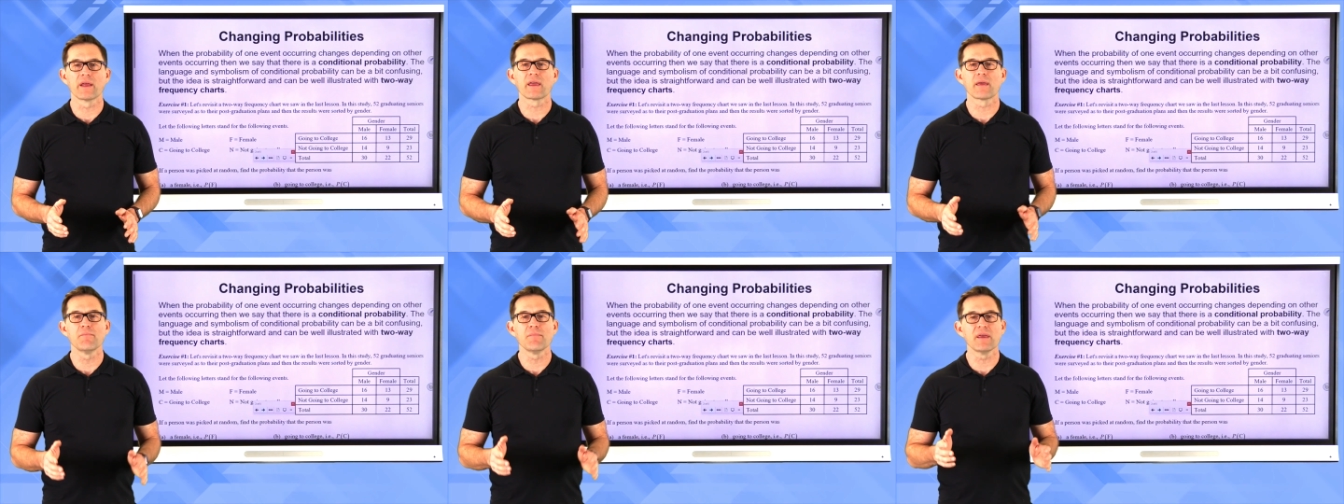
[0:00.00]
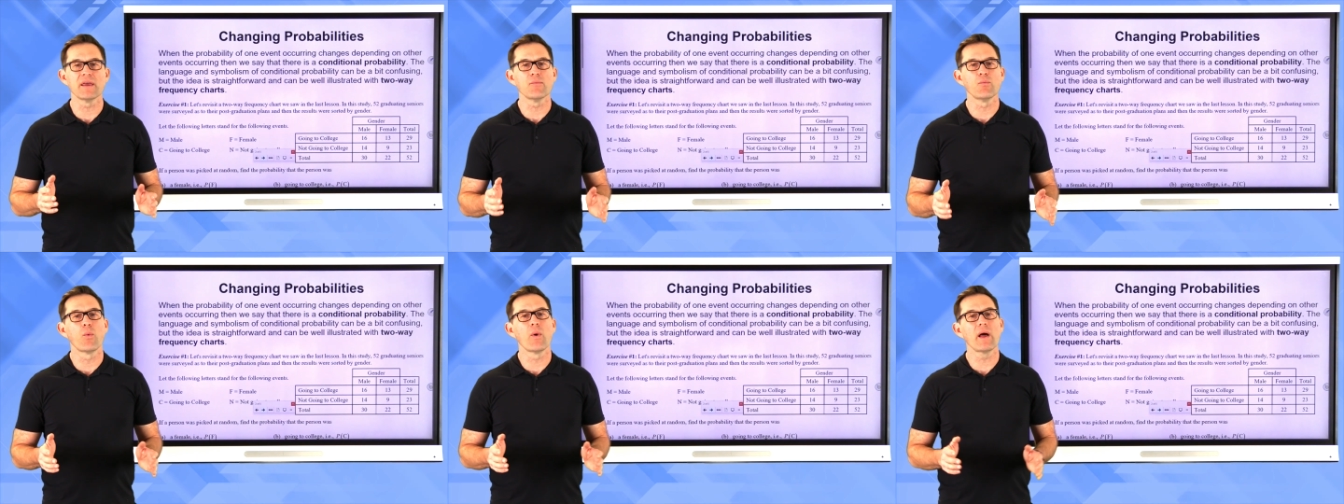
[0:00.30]
and can
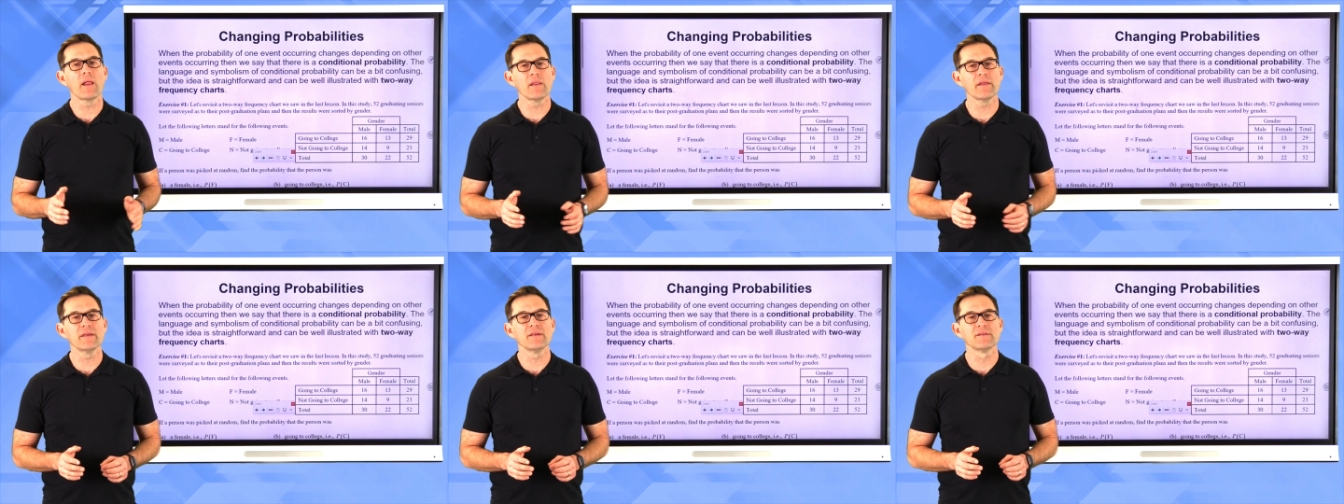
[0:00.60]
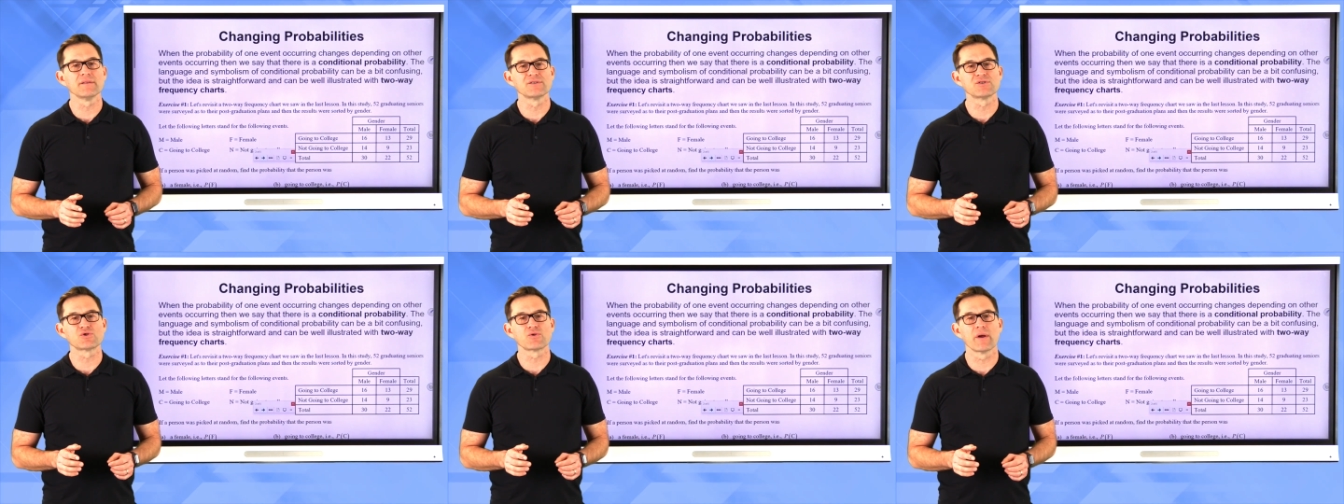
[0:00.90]
be well
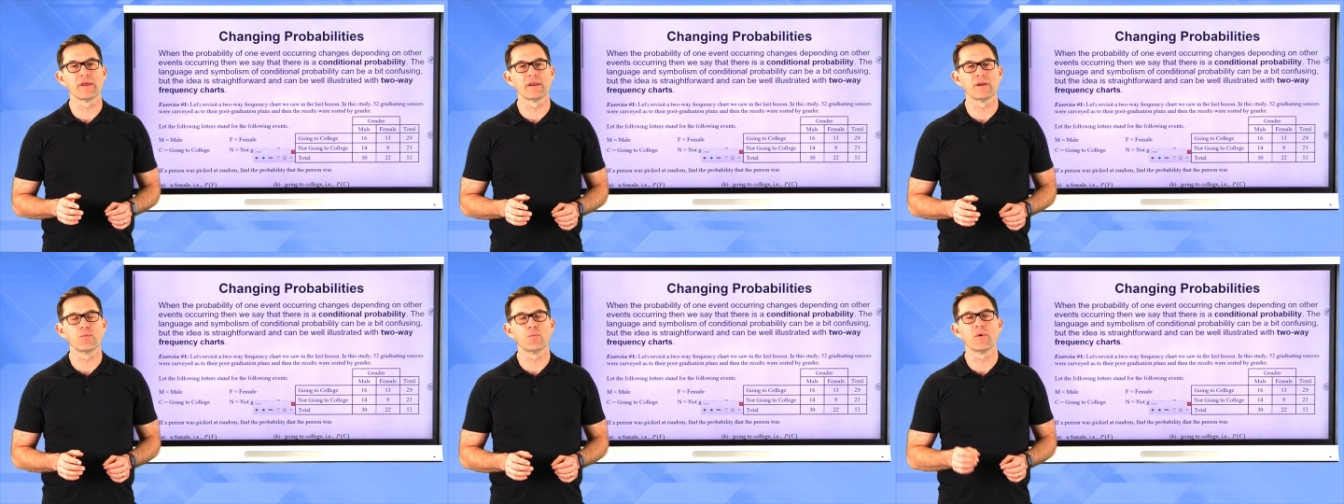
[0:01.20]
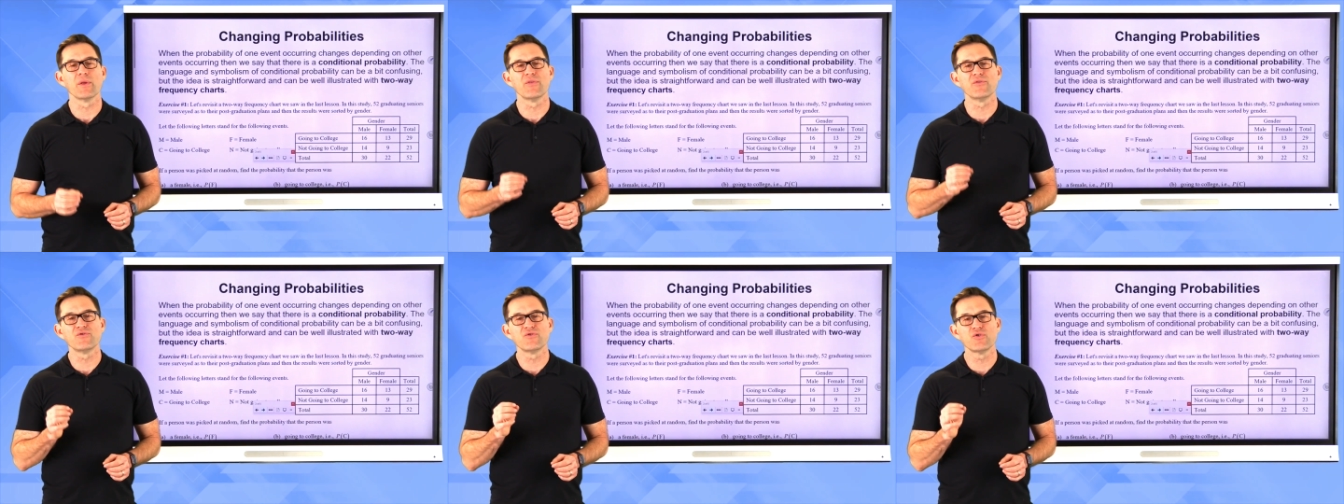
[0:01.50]
illustrated
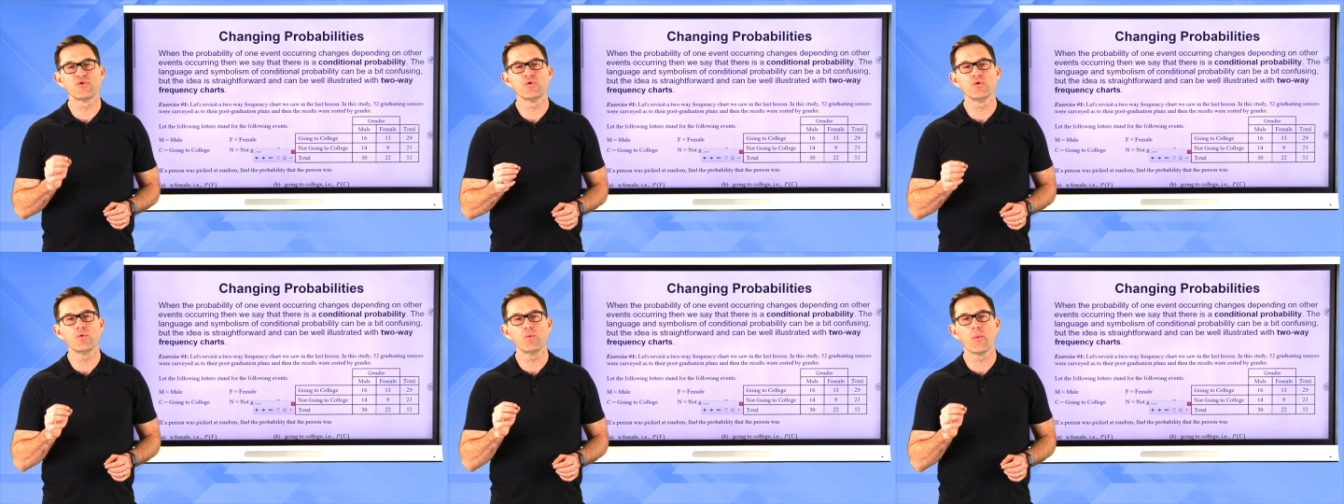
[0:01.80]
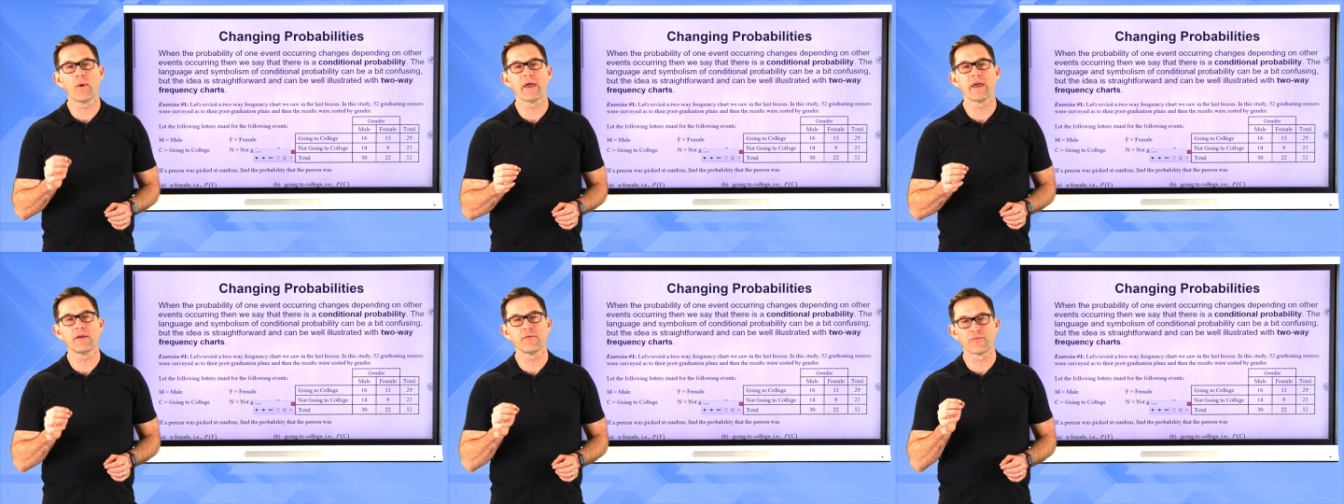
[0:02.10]
with
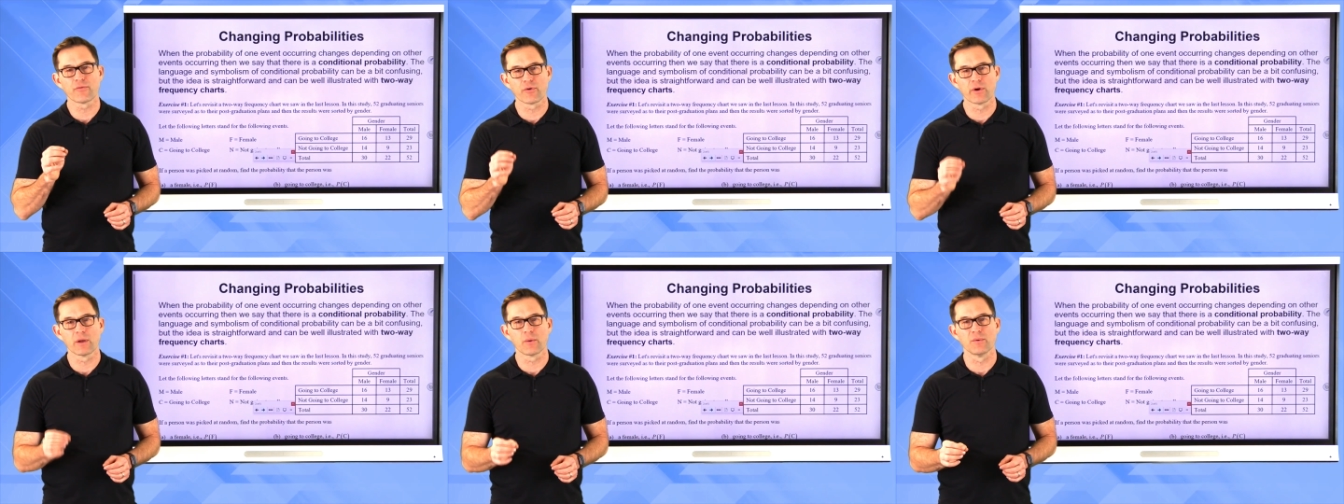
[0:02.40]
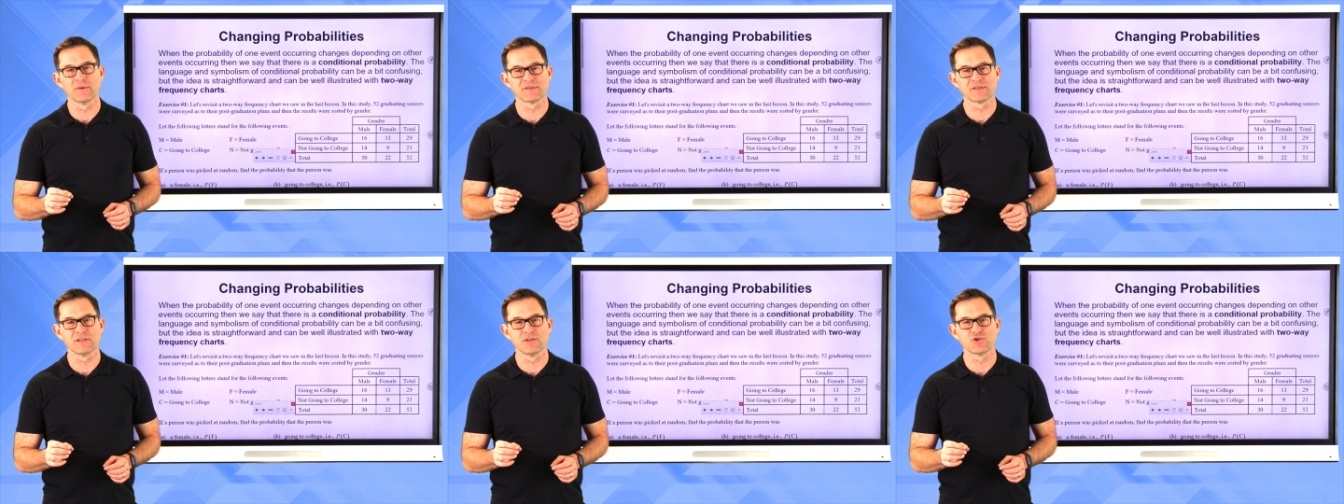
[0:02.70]
two-way
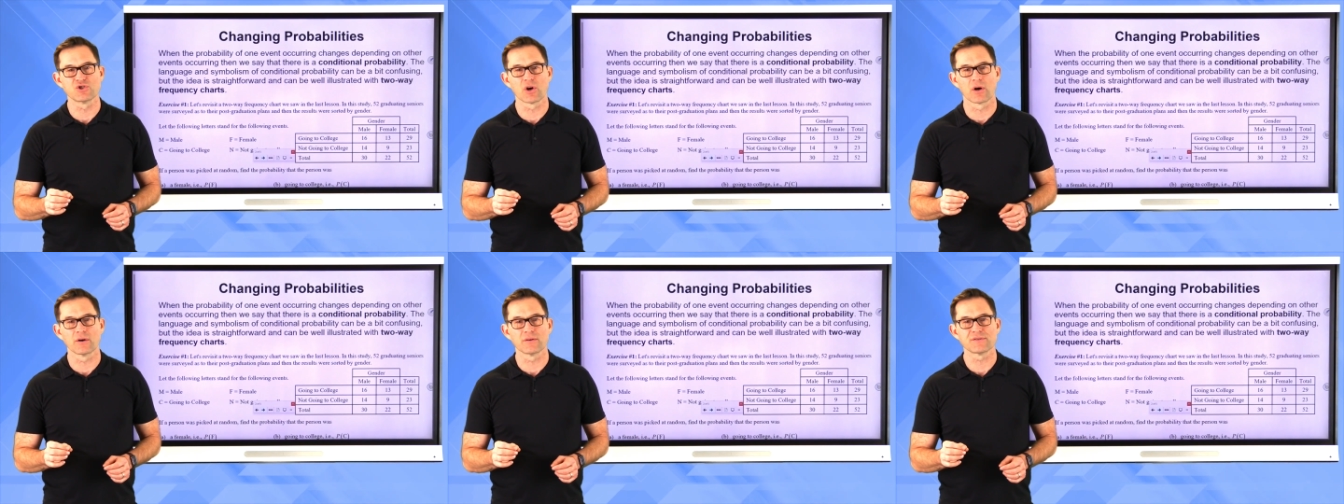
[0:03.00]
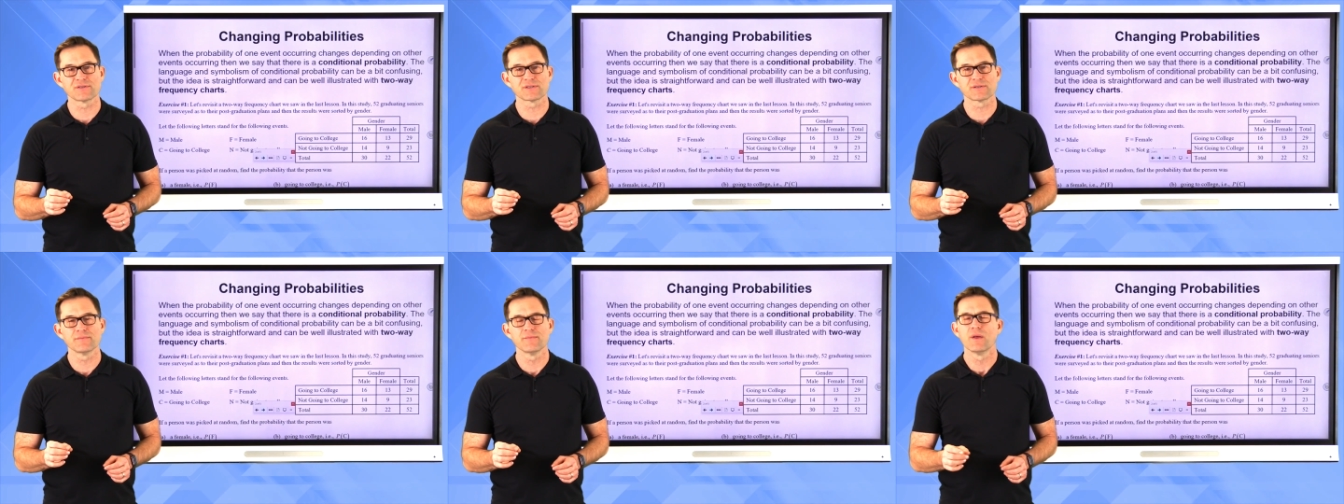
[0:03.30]
frequency
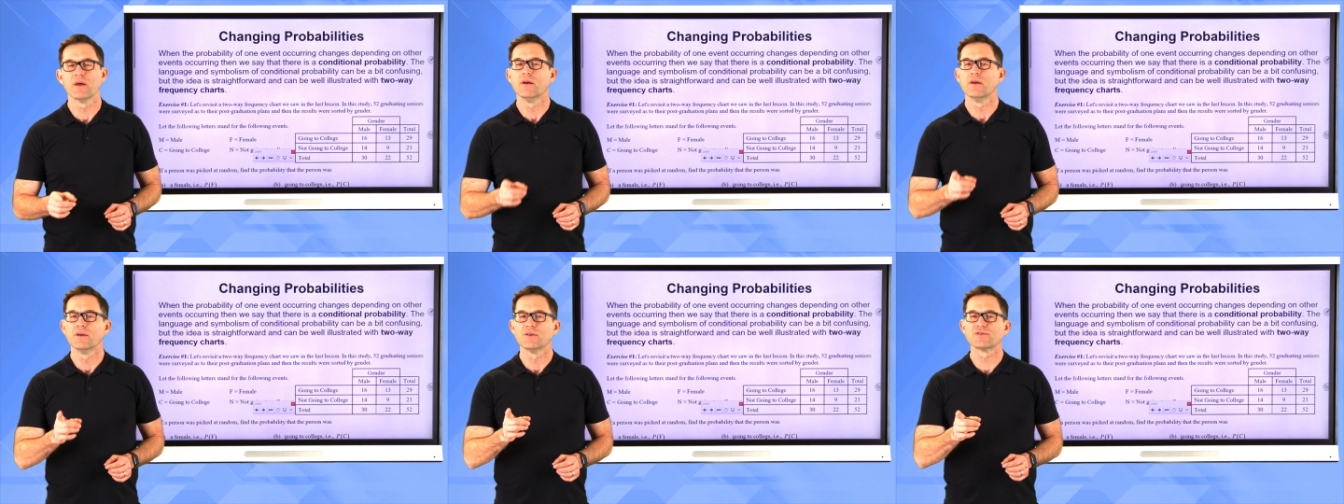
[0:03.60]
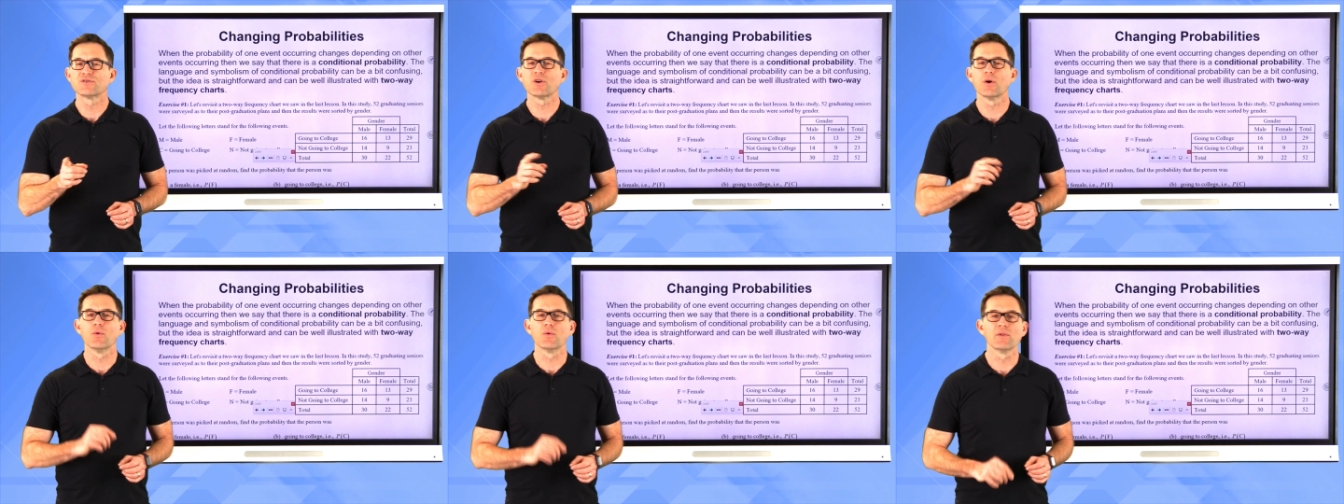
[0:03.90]
charts.
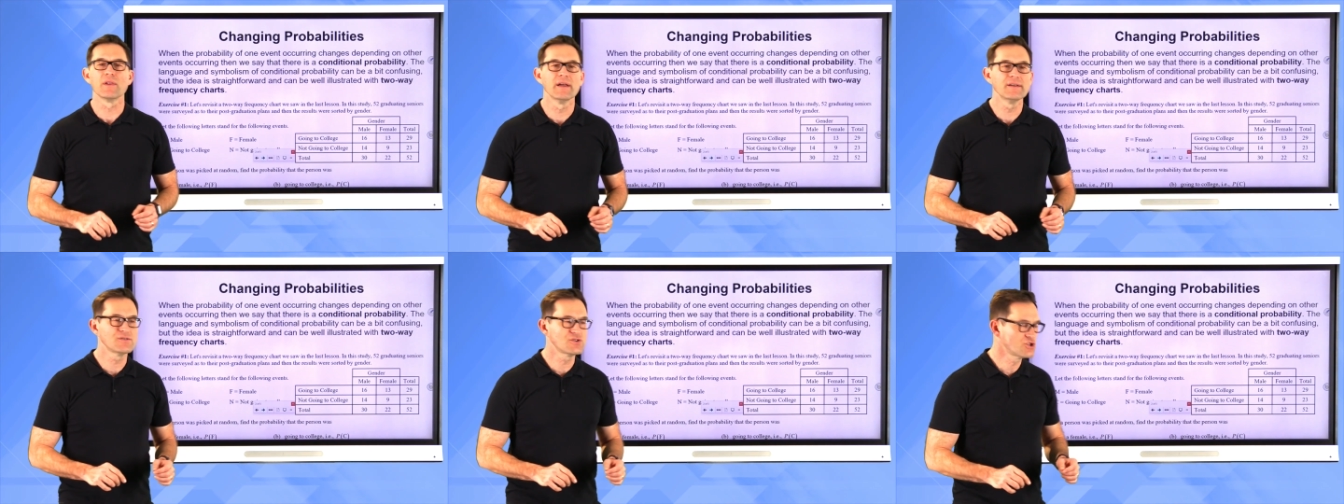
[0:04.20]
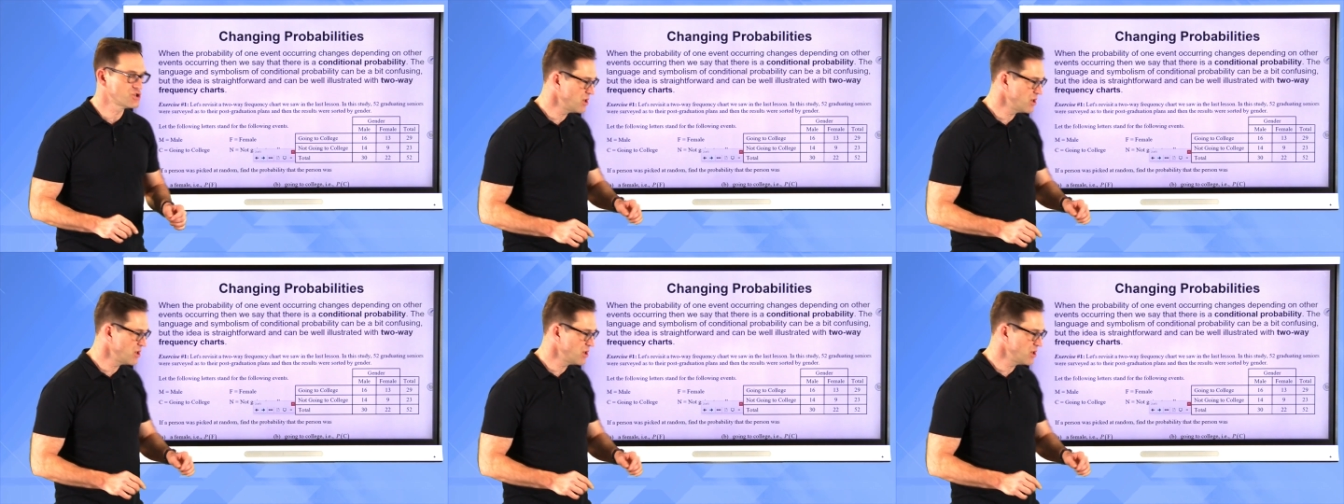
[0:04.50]
So let's